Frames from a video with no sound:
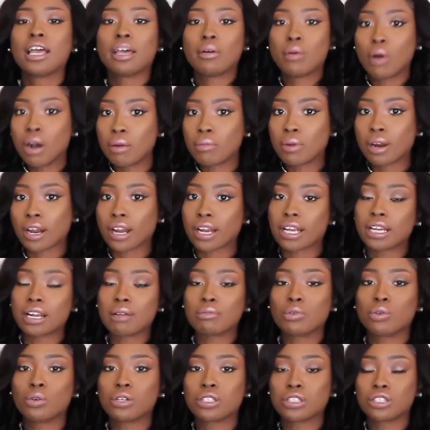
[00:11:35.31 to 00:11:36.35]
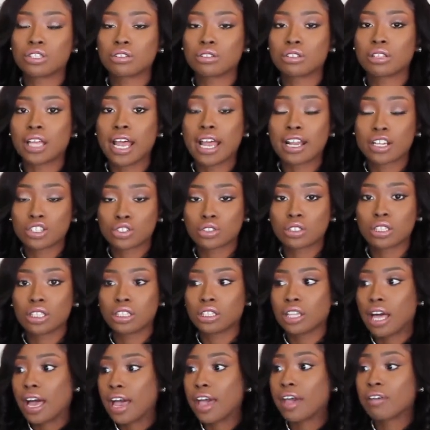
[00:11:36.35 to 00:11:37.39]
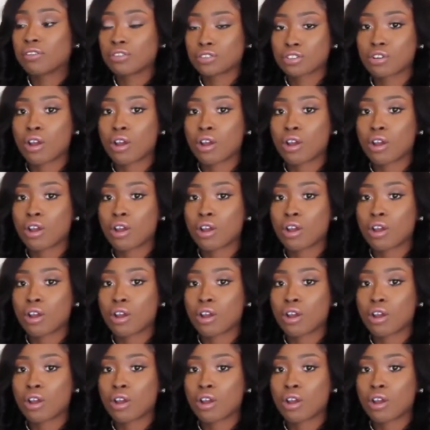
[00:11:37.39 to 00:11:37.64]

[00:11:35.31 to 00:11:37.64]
Walmart, and I'm going to actually live